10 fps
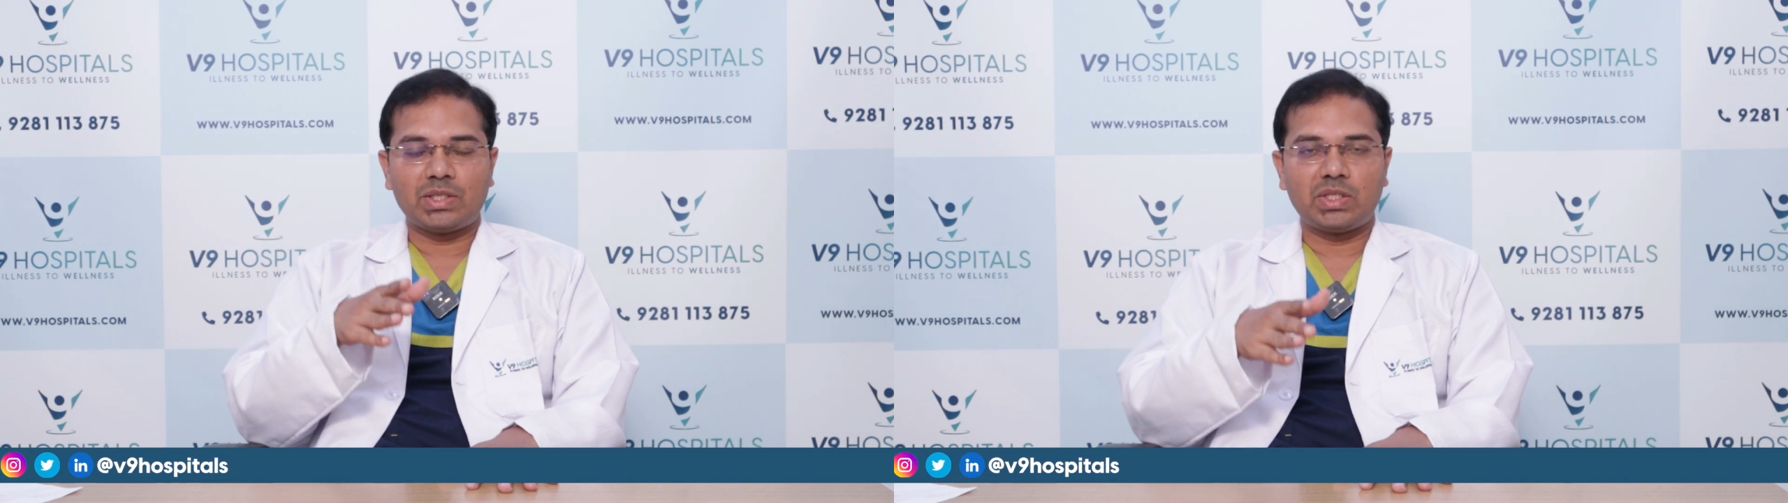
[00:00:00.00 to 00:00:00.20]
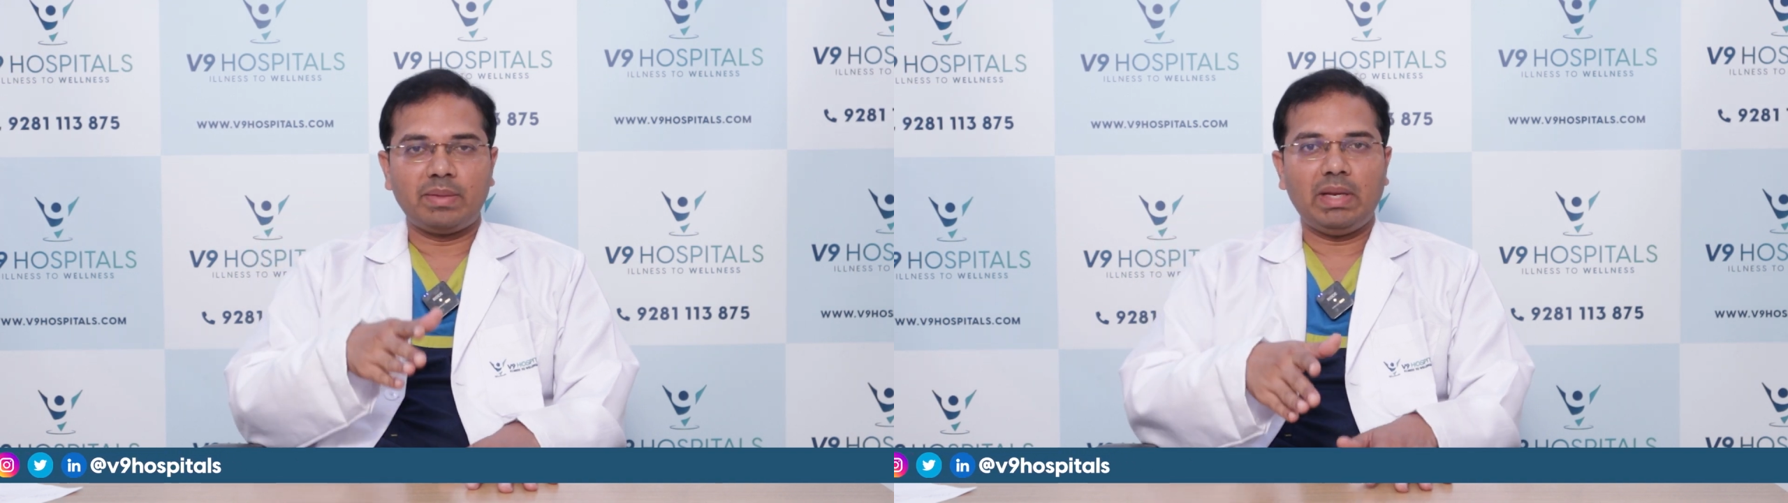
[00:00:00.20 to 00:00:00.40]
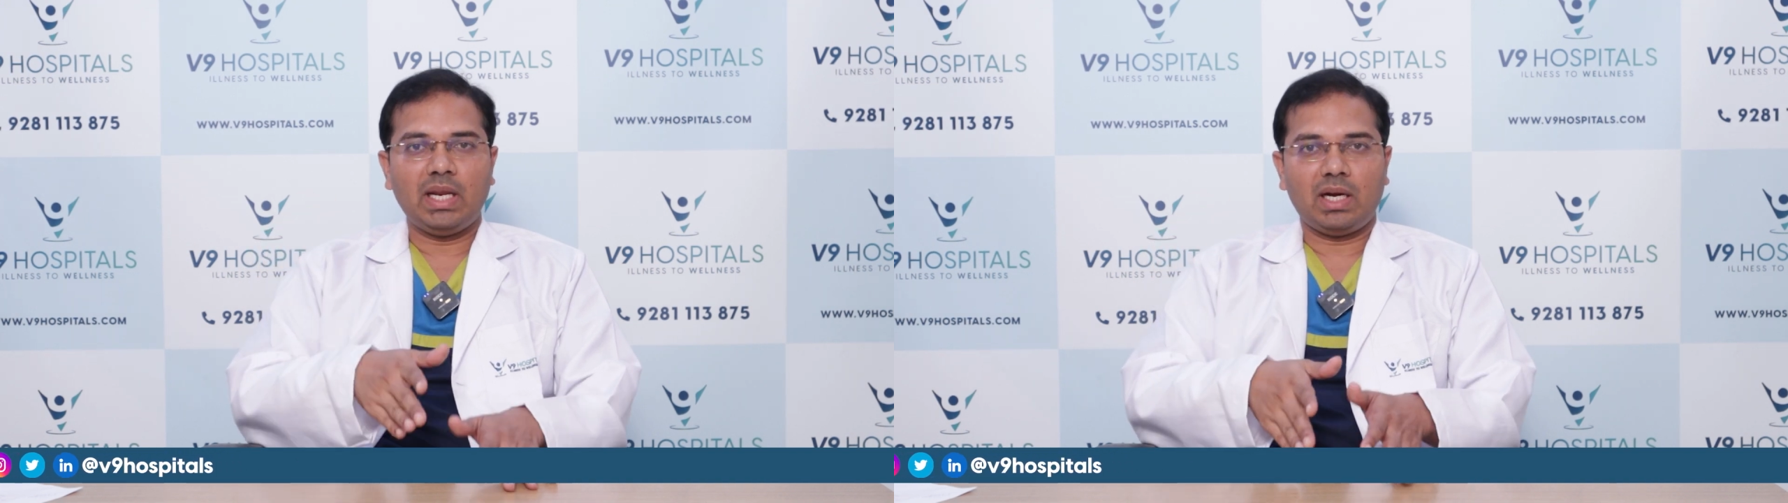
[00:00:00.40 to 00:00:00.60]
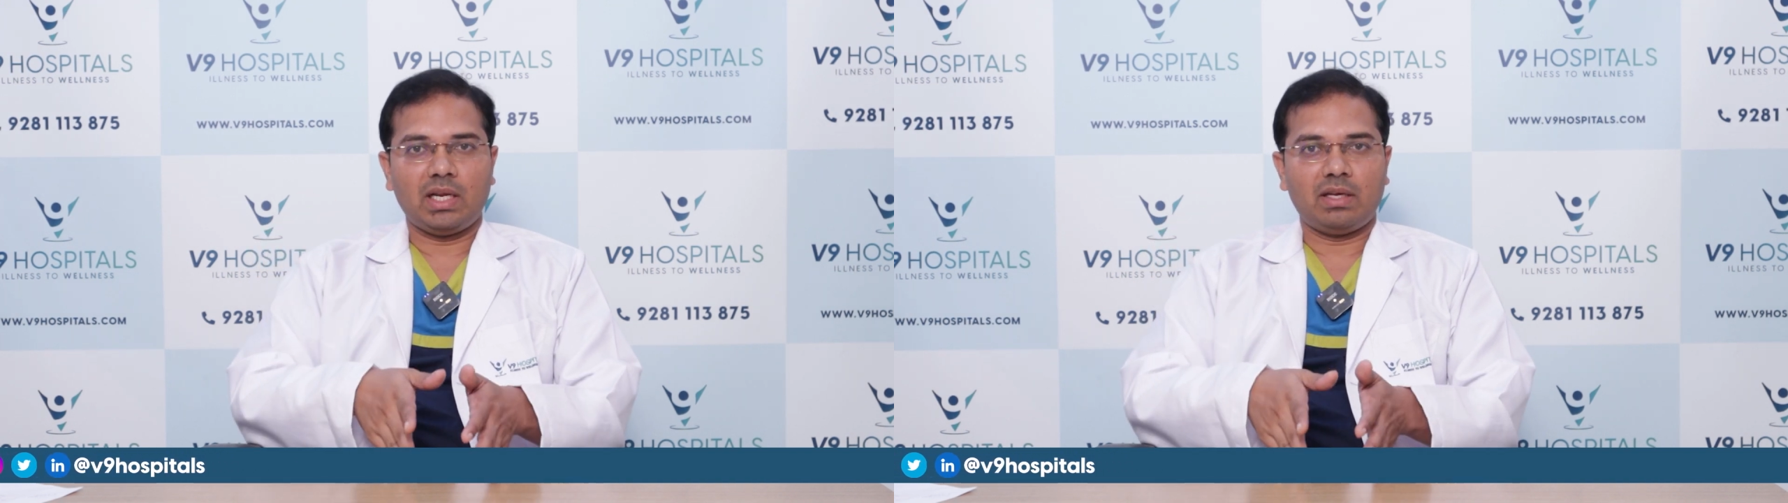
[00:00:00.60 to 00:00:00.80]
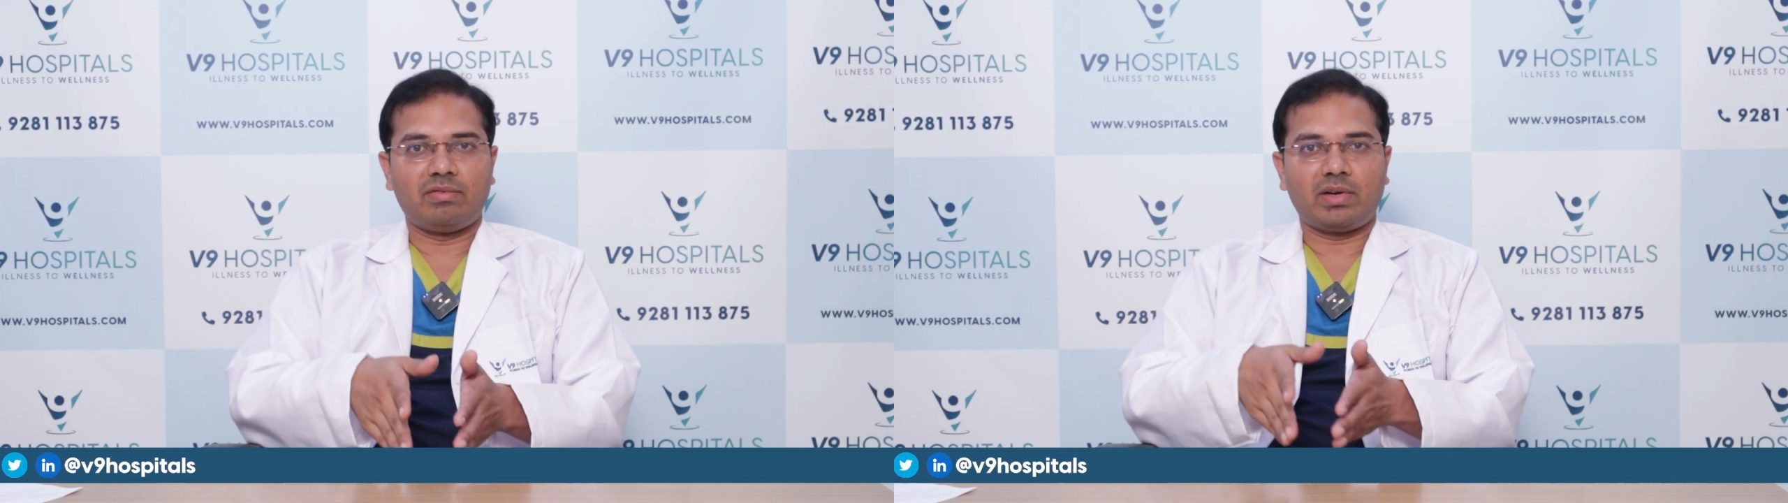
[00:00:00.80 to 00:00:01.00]

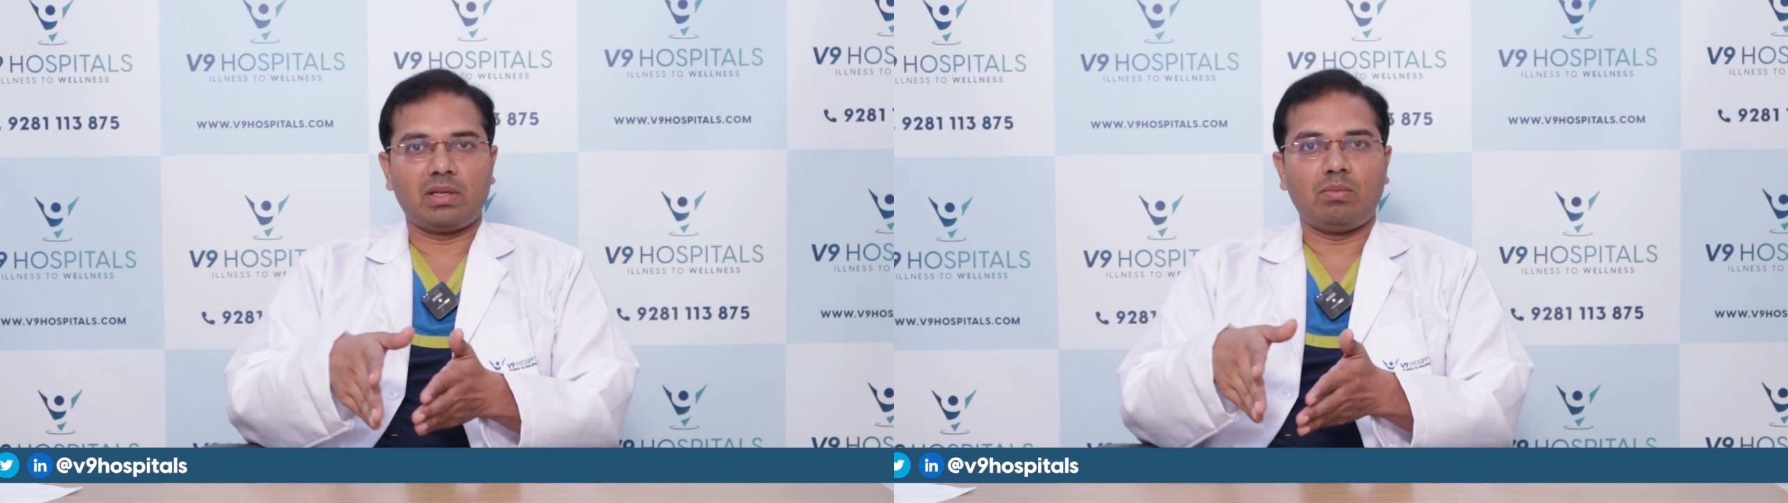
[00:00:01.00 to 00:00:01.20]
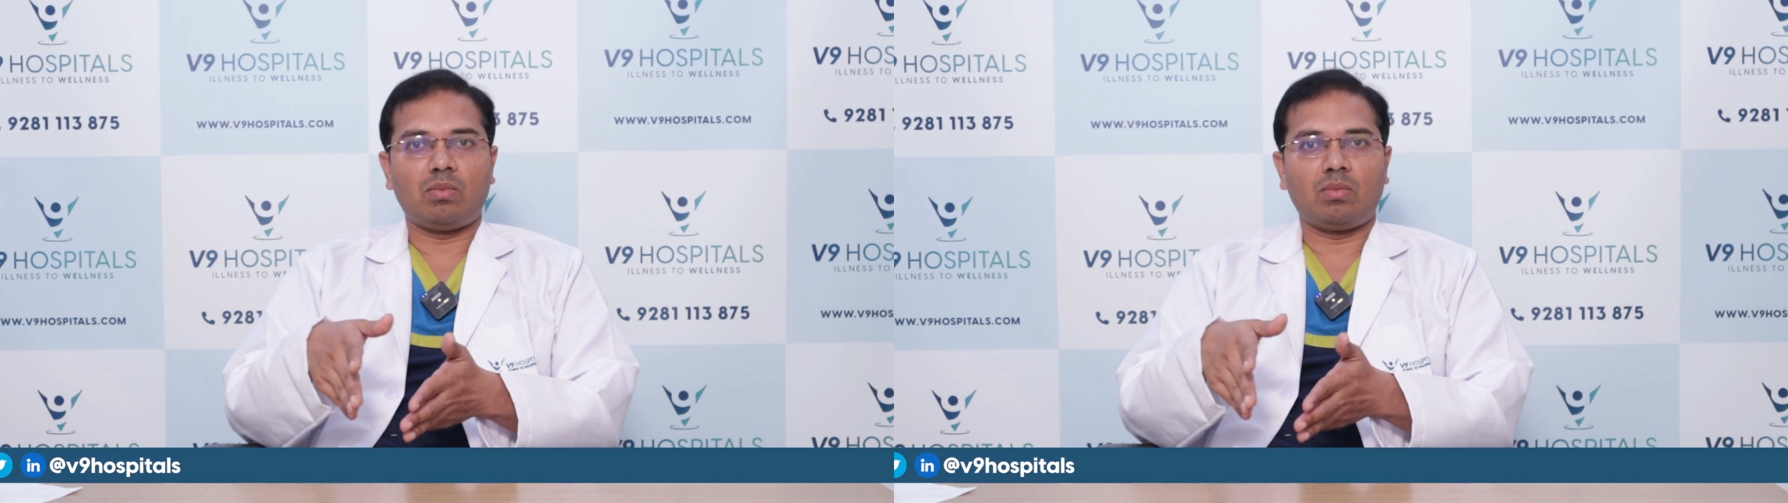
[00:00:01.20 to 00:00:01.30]
Similarly, for the